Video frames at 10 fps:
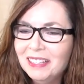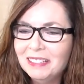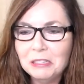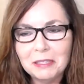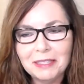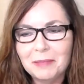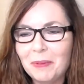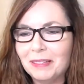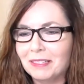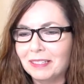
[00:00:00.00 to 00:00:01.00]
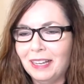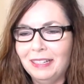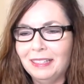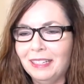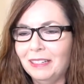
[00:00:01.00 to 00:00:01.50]
This is a special
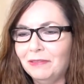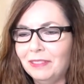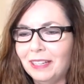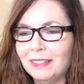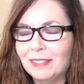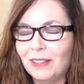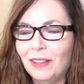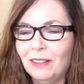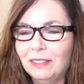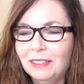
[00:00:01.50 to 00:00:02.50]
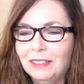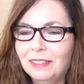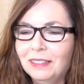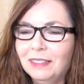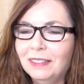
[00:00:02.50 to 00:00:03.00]
kind of gift. That's all.
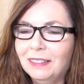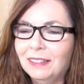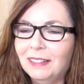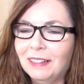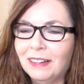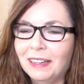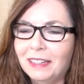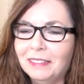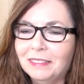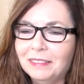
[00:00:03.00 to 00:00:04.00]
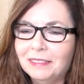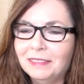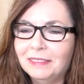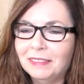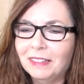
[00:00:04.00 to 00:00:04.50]
All right.
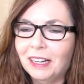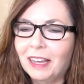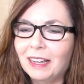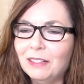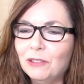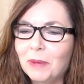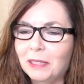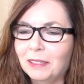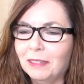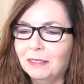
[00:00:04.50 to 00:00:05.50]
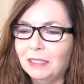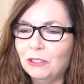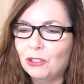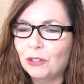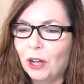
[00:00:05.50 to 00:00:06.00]
All right. I got to do my little
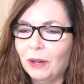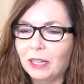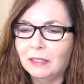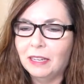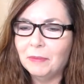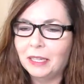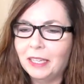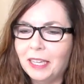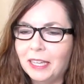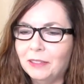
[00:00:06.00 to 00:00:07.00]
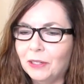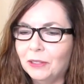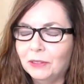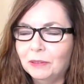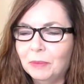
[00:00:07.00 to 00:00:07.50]
intro. I got to light my
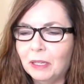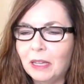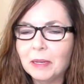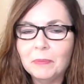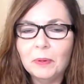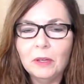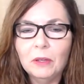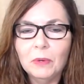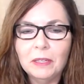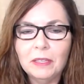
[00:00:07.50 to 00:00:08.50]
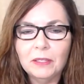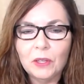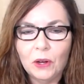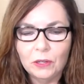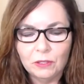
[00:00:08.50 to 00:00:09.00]
candle. But I'm going to pull one of these
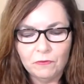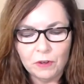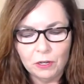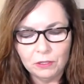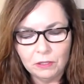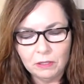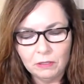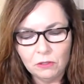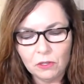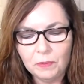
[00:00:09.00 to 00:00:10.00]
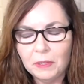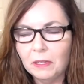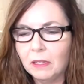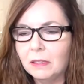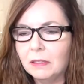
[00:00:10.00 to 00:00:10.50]
cards first just
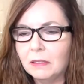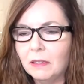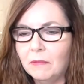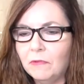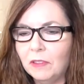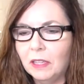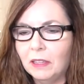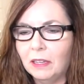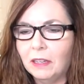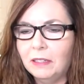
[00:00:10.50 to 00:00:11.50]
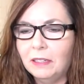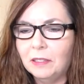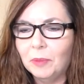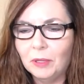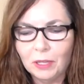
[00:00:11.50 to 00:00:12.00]
because I'm feeling like I need
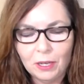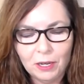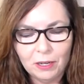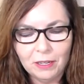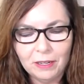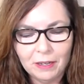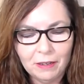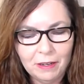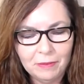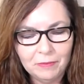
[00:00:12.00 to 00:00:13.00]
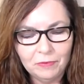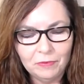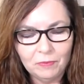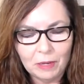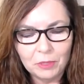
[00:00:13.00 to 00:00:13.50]
to pull a card and I, am I'm,
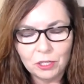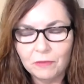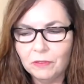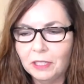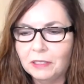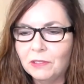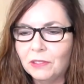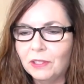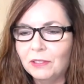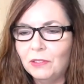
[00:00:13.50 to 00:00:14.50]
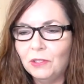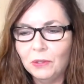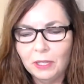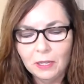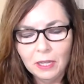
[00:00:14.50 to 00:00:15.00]
I'm shuffling. So let's do it.